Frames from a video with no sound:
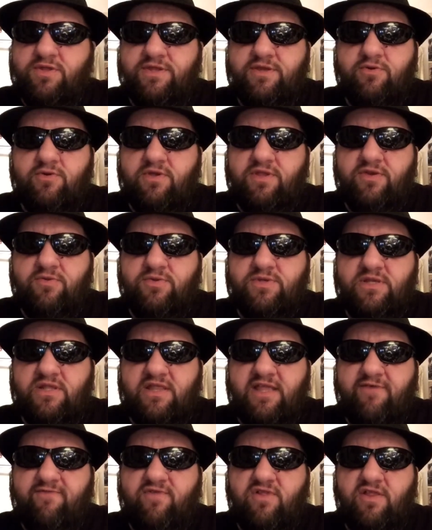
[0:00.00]
And there, there was a
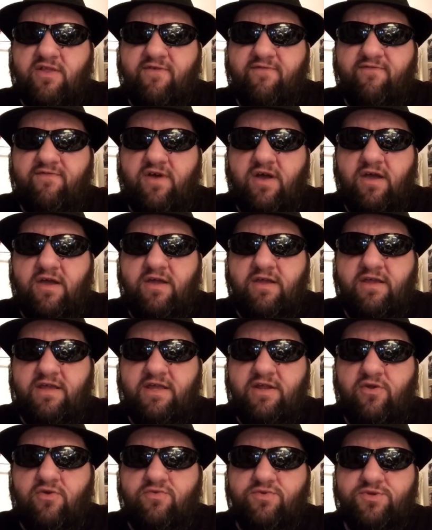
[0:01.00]
level of, uh,
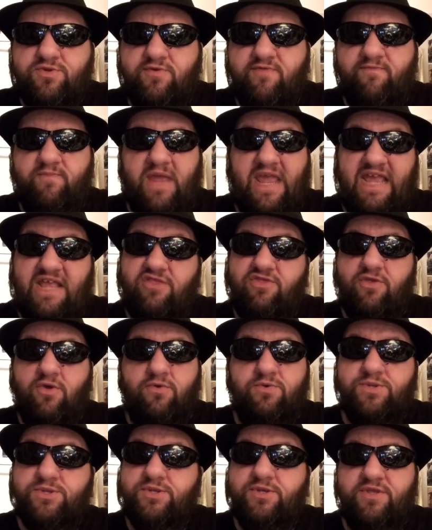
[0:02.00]
you know, sort of
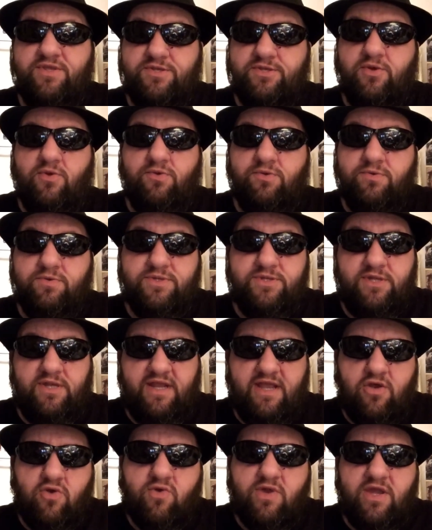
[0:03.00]
pathos to this whole
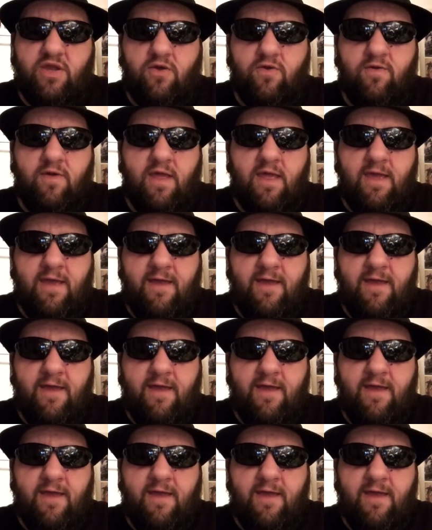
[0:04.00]
scenario.